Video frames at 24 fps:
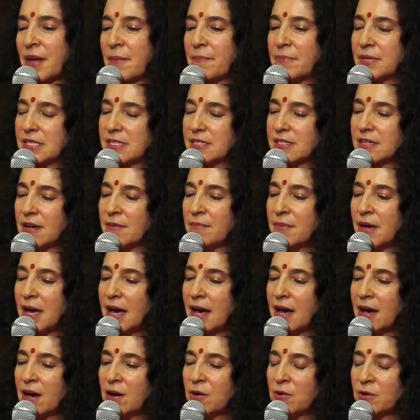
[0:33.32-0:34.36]
But
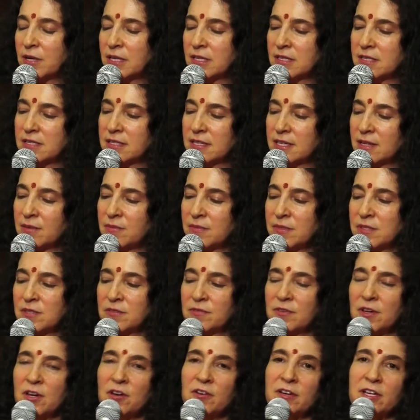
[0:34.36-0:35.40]
somehow it seems
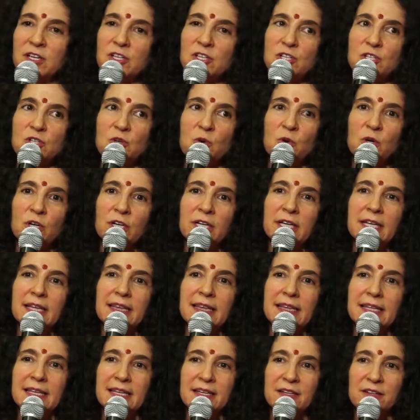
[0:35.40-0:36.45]
very
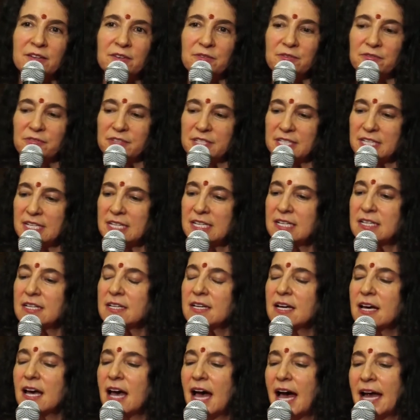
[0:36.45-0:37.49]
short-lived,
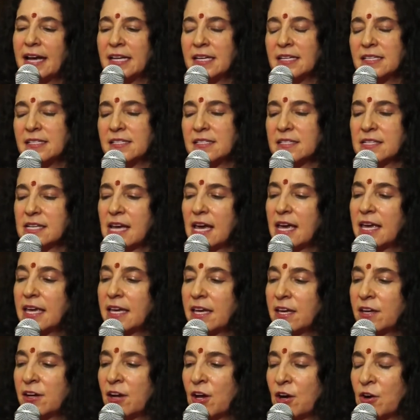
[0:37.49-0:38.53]
and it is
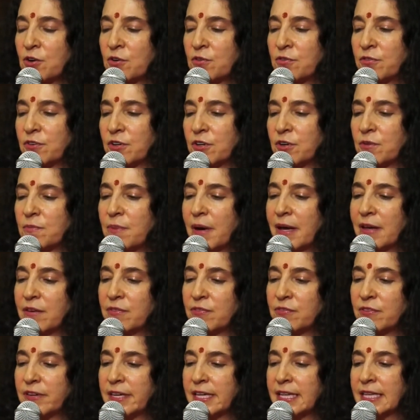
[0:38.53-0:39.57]
taken over by
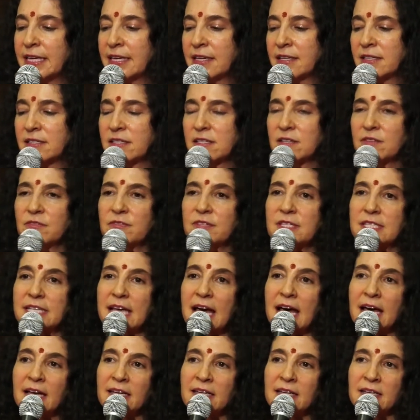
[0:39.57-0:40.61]
feelings of
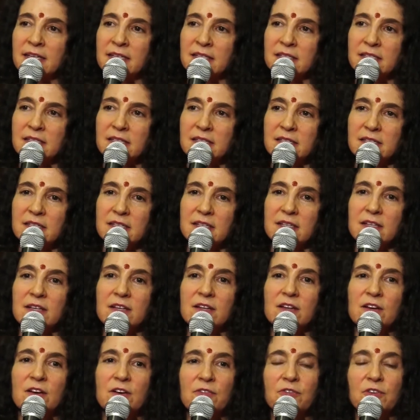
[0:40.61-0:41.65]
sadness,
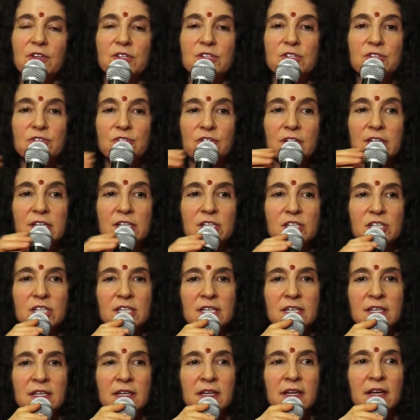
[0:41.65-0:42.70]

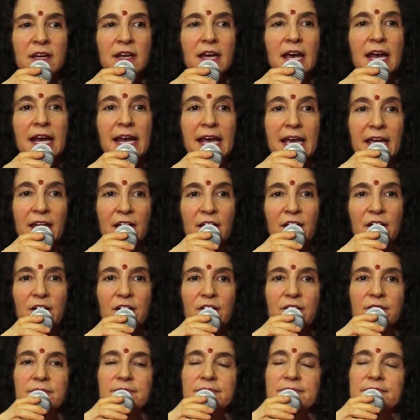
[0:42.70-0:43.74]
frustration, and
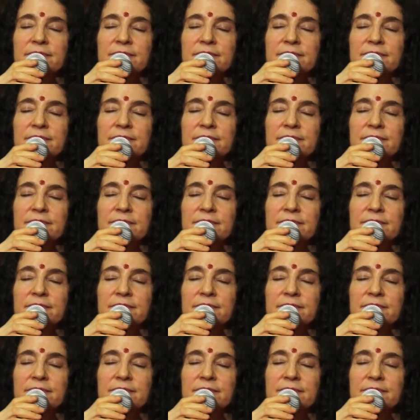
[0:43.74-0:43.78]
anger.